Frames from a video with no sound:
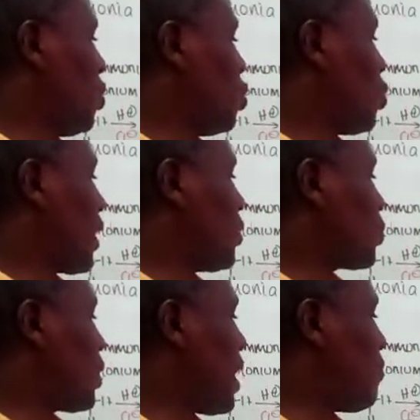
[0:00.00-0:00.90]
You can
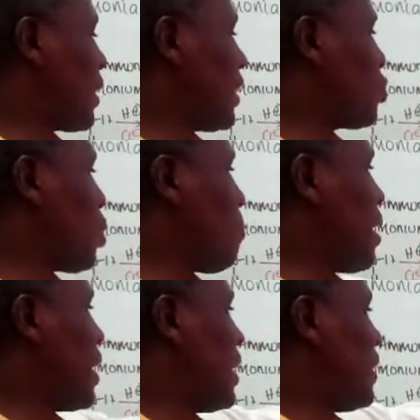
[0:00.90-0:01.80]
also have a case
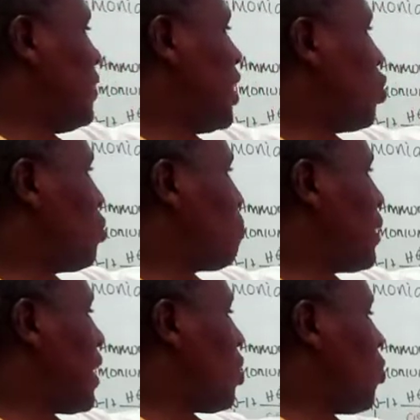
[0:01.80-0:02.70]
whereby the lone
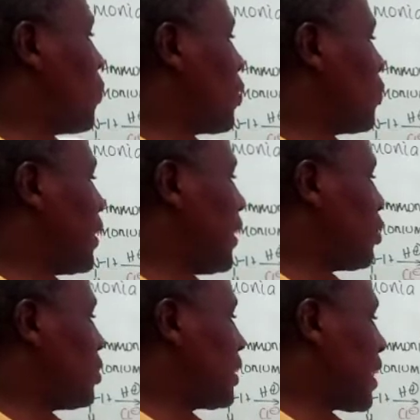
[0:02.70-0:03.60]
pair of the
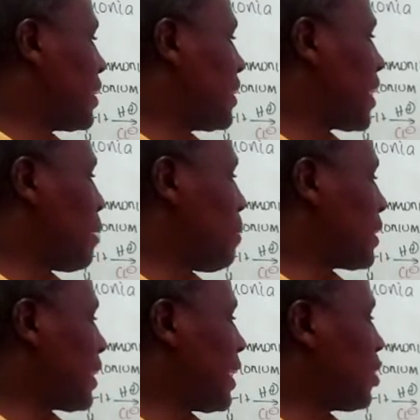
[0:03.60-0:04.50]
nitrogen can take up an
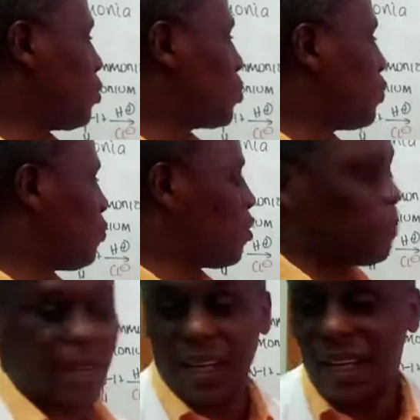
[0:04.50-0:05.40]
alkyl group to form
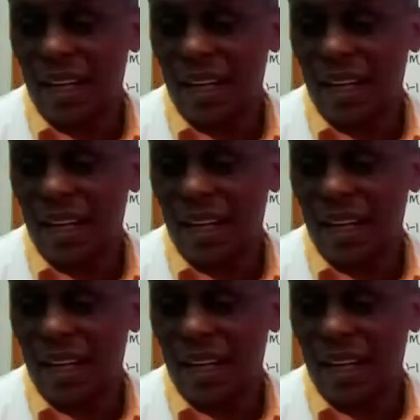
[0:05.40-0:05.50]
a